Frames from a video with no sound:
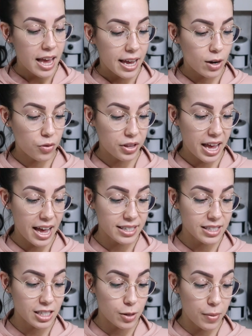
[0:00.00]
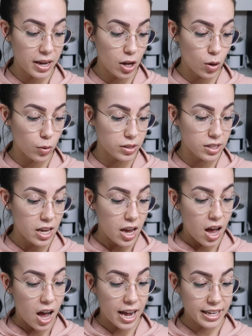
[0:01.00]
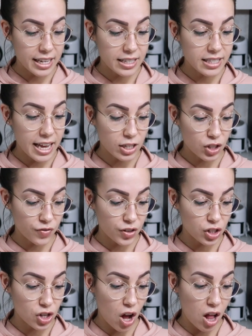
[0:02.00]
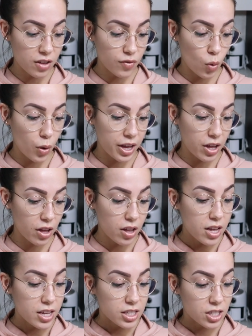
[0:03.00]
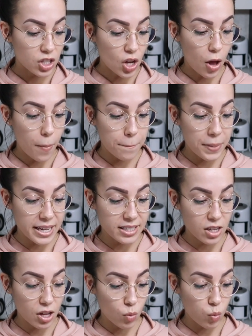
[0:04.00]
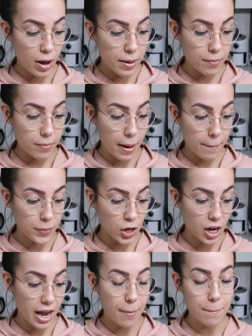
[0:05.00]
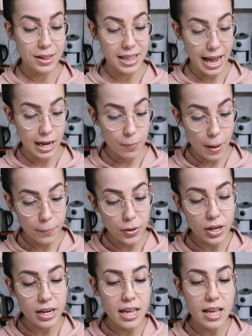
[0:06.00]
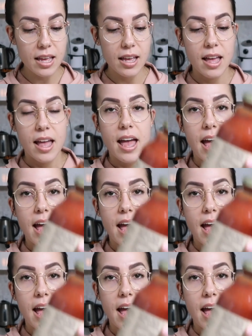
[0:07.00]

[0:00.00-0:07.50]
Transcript: It only has tomatoes, onions, extra virgin olive oil, salt, basil, white pepper, and black pepper in it.